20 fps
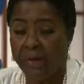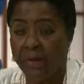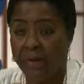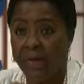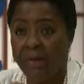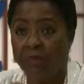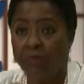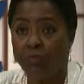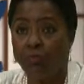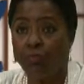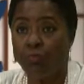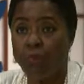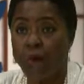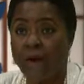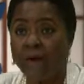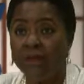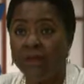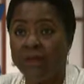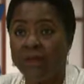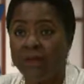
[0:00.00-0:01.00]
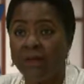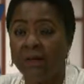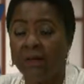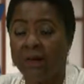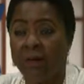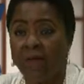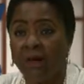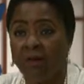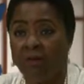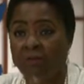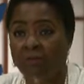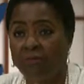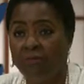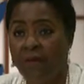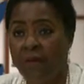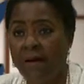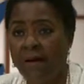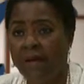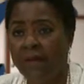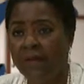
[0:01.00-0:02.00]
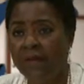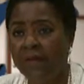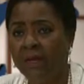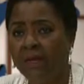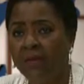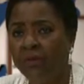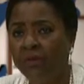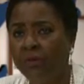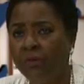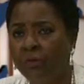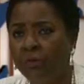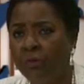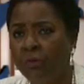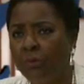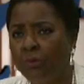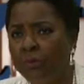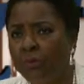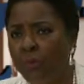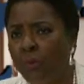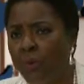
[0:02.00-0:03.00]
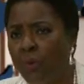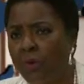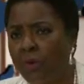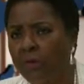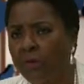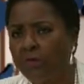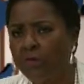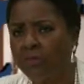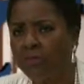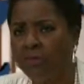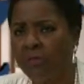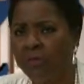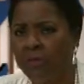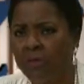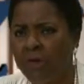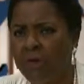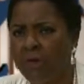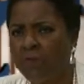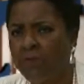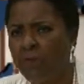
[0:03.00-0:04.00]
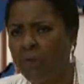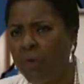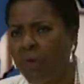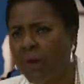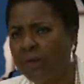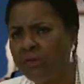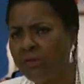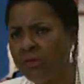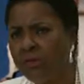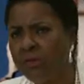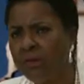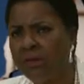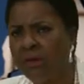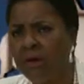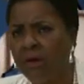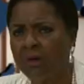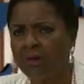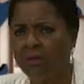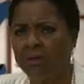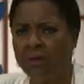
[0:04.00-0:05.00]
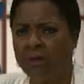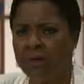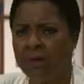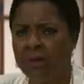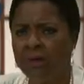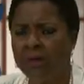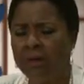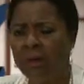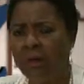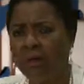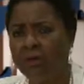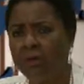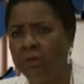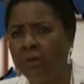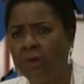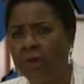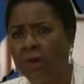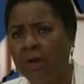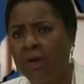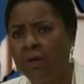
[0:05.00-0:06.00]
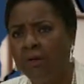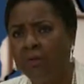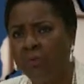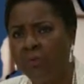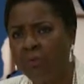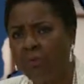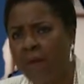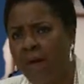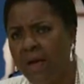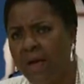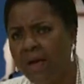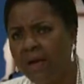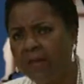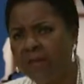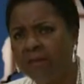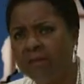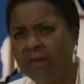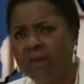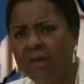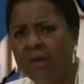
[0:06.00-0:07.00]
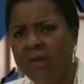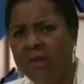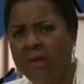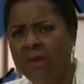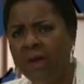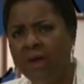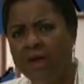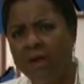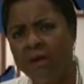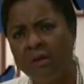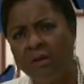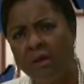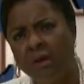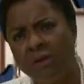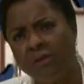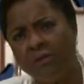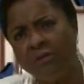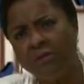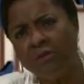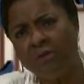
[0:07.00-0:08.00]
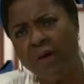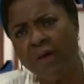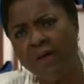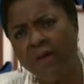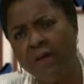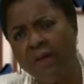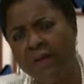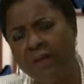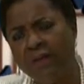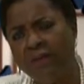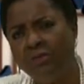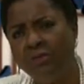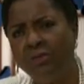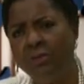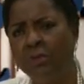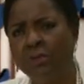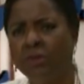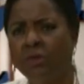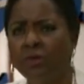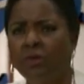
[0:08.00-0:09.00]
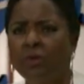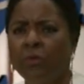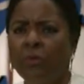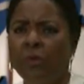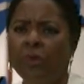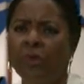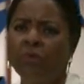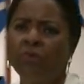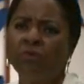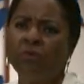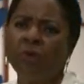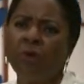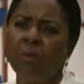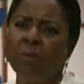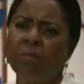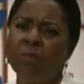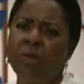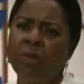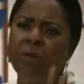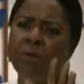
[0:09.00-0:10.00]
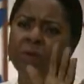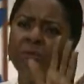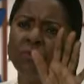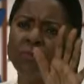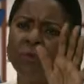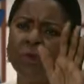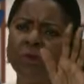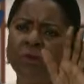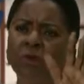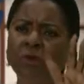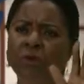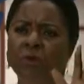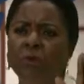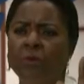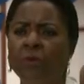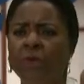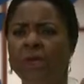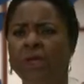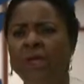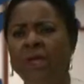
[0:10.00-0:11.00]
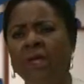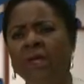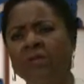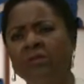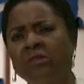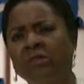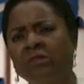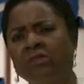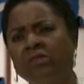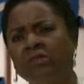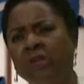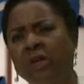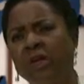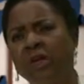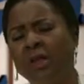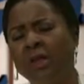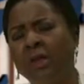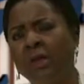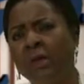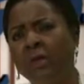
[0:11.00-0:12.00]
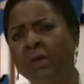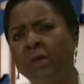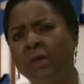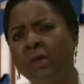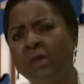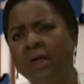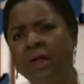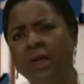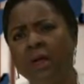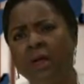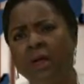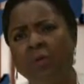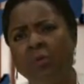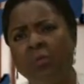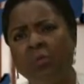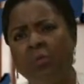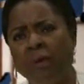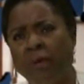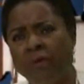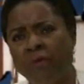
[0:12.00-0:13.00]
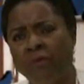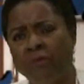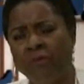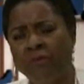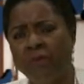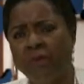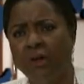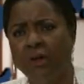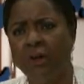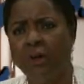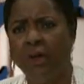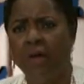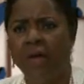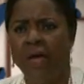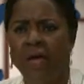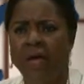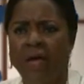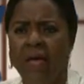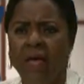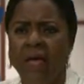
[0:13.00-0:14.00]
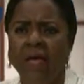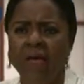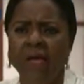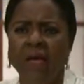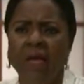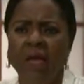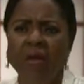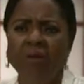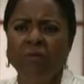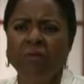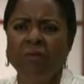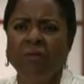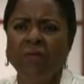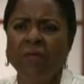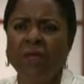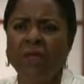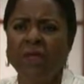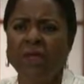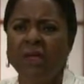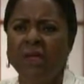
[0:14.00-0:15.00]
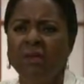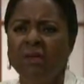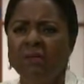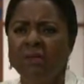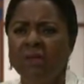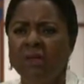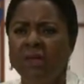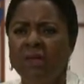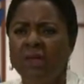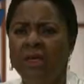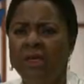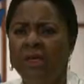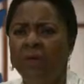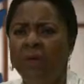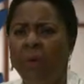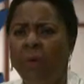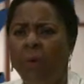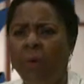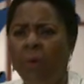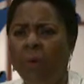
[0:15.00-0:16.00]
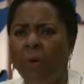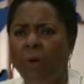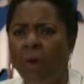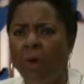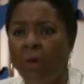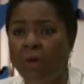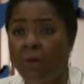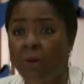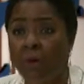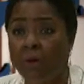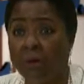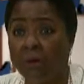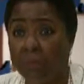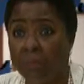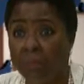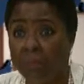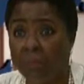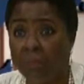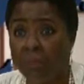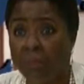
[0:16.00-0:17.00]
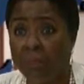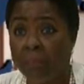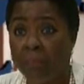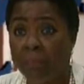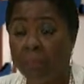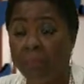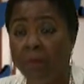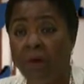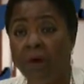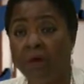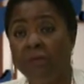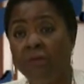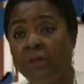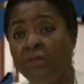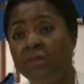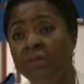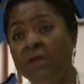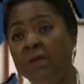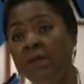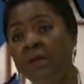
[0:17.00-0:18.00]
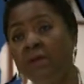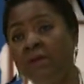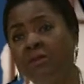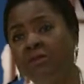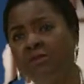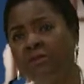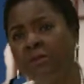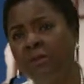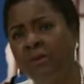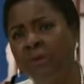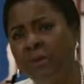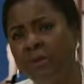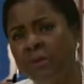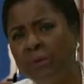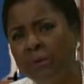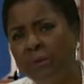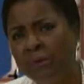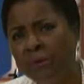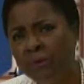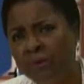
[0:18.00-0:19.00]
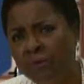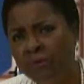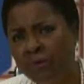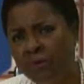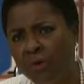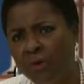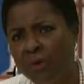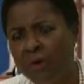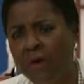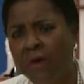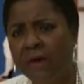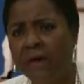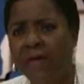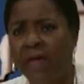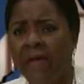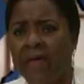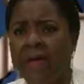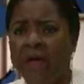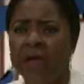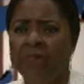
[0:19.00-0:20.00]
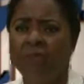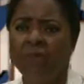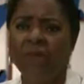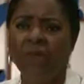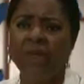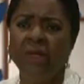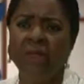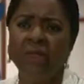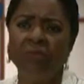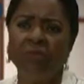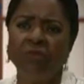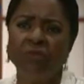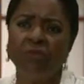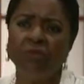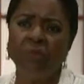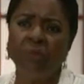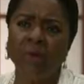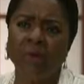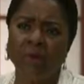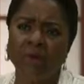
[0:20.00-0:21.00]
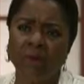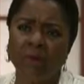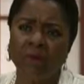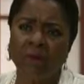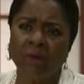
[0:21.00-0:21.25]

and direct it like a finely tuned orchestra? If you ever watch a conductor, and a conductor directs and he tells the violins what to do and the trombones what to do, and he has the cello and the bass fill, and everything is in order. Everything is beautiful. Every instrument